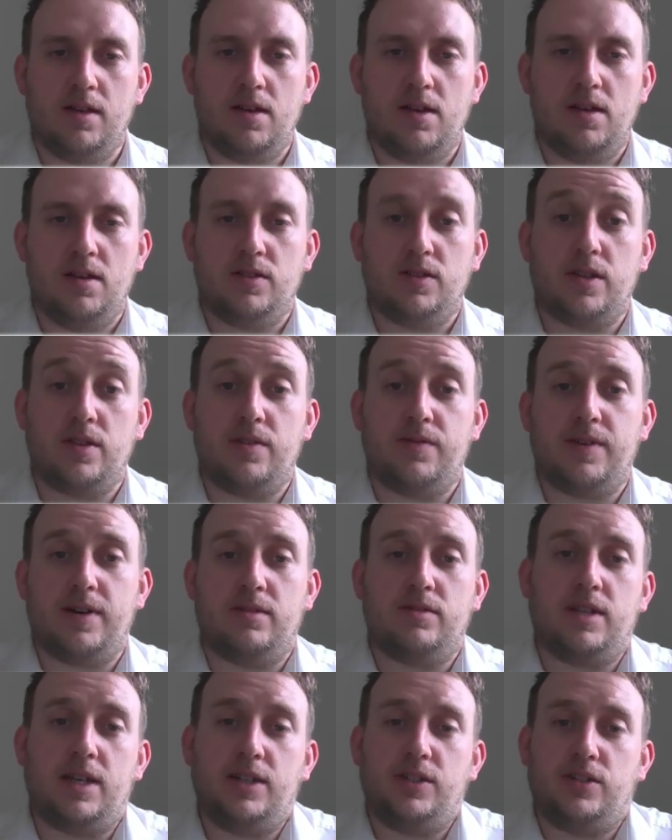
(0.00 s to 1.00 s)
So the
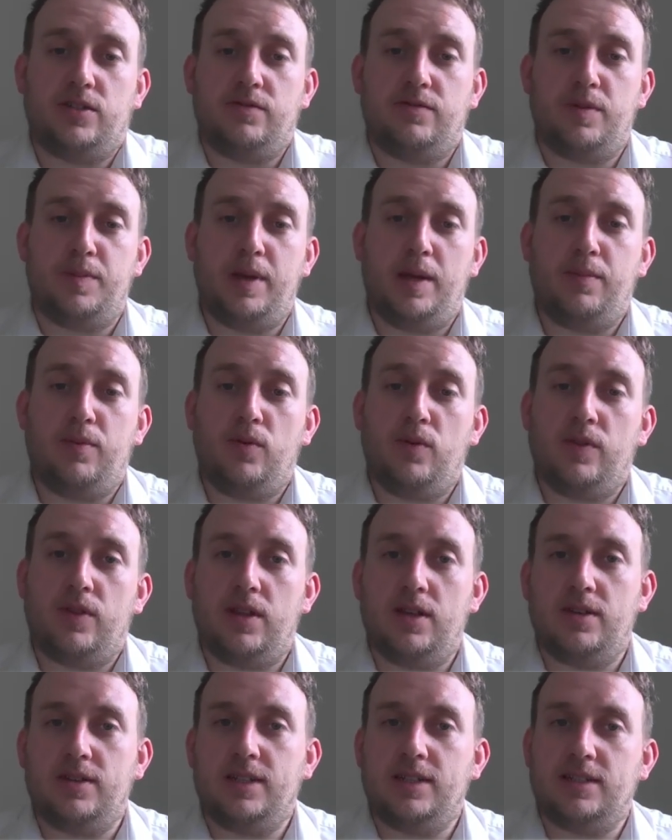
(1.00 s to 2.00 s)
Foundation for People with
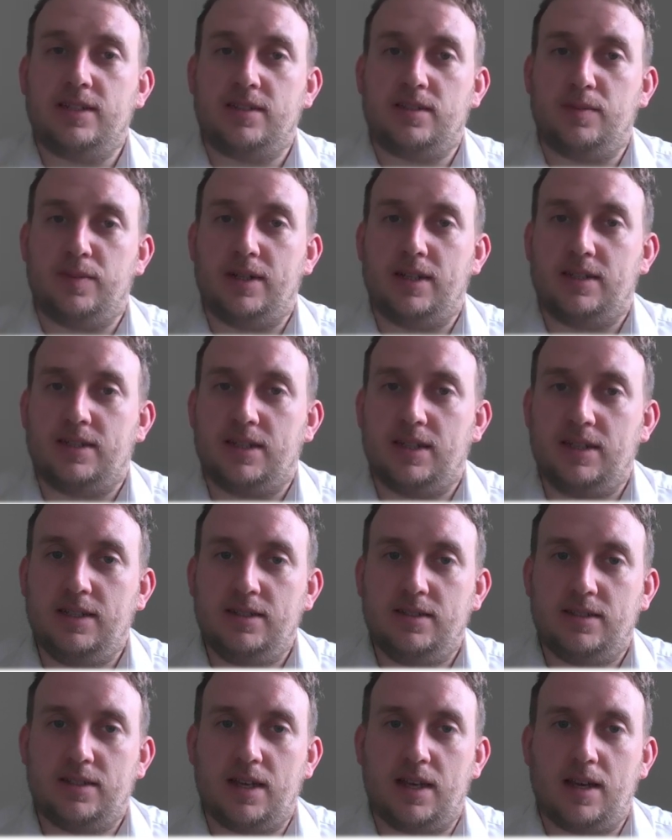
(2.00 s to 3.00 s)
Learning
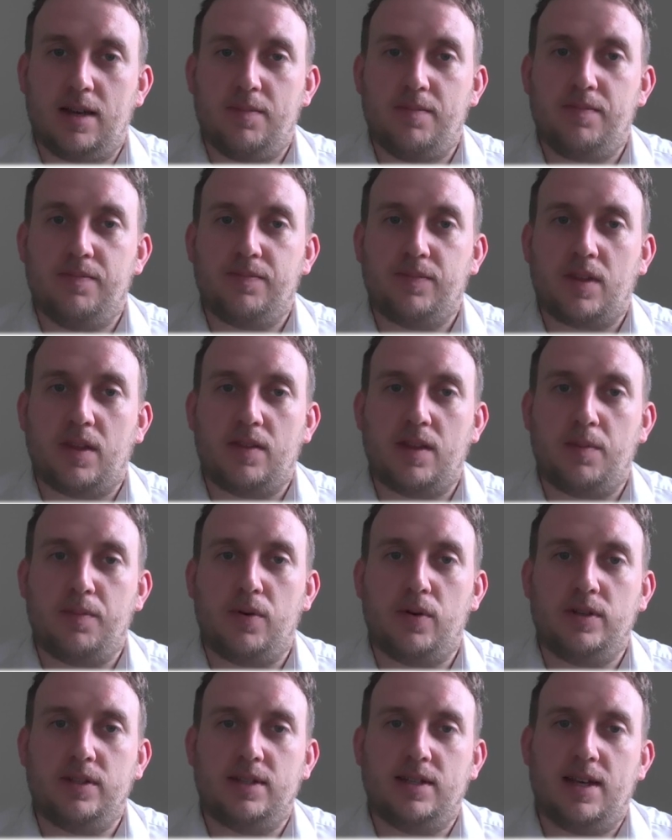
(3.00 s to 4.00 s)
Disabilities, they
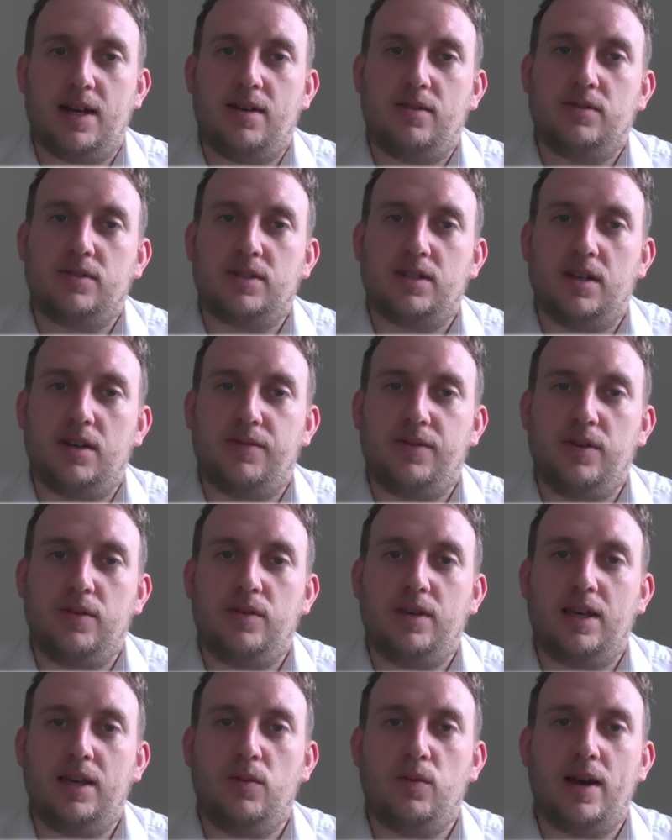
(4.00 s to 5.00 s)
pointed out a few
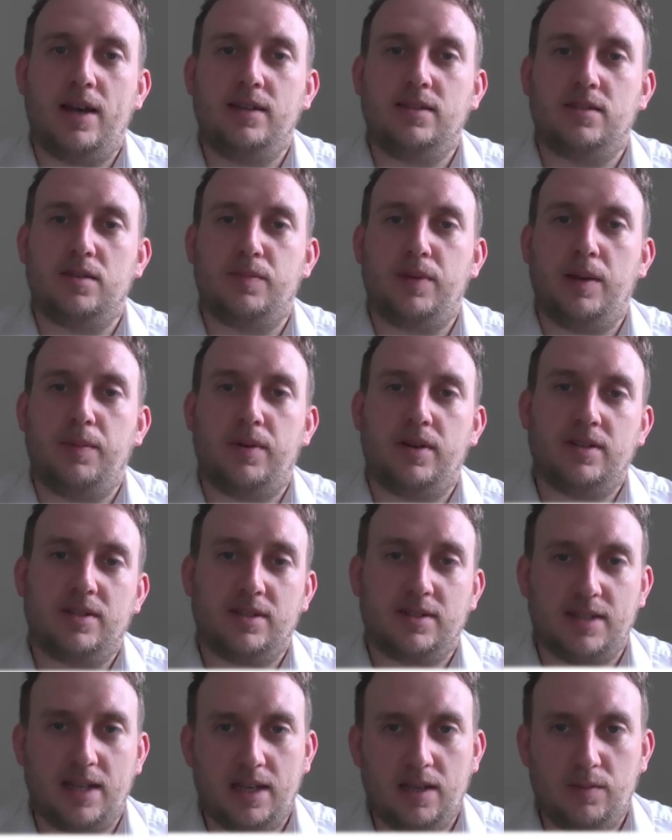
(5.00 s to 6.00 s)
key ways that people are
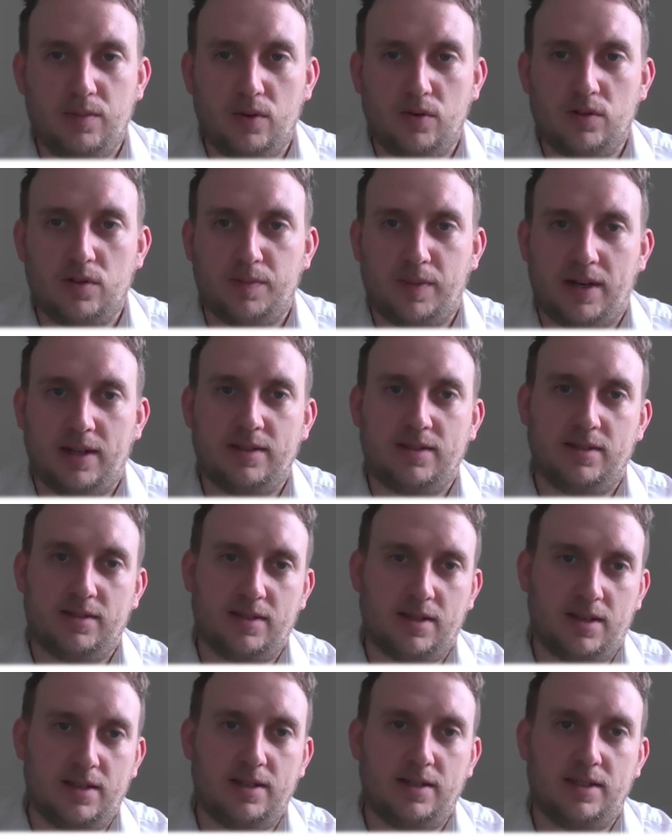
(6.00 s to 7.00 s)
disabled by
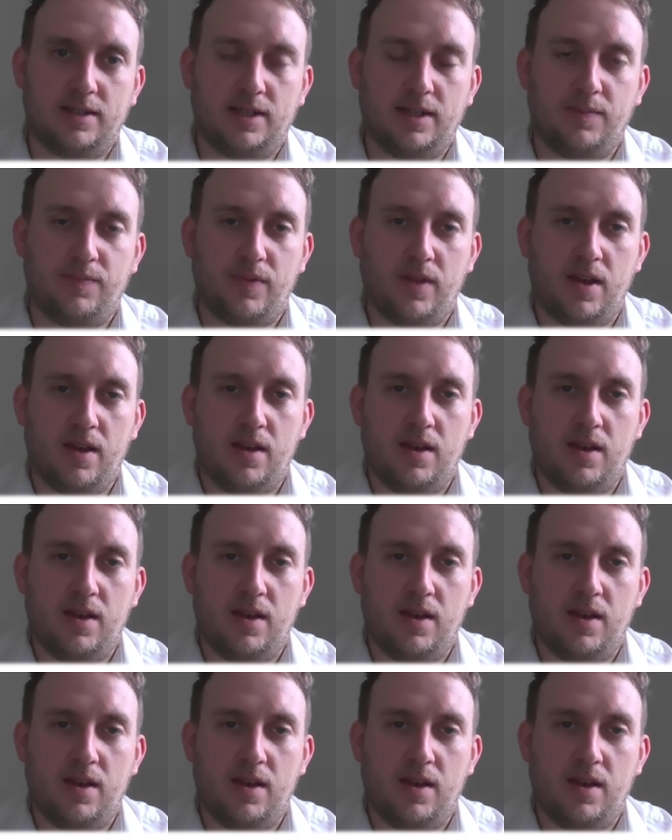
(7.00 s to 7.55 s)
society.